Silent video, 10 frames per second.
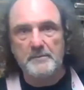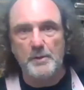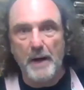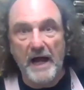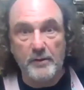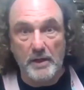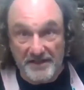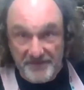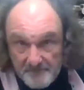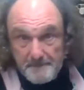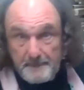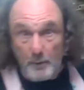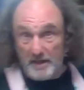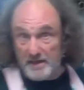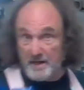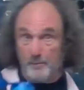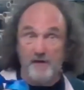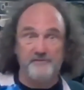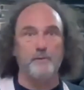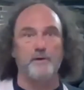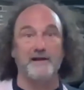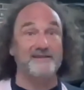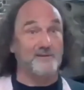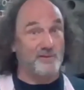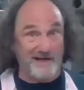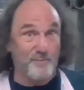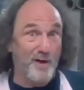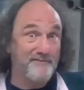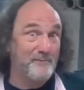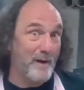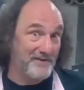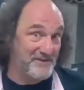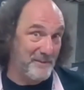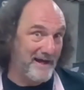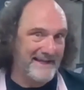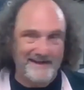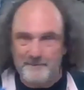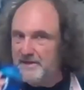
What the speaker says: Goodbye, quillins. We're going to cut them off, and we're going to cut them off while smiling.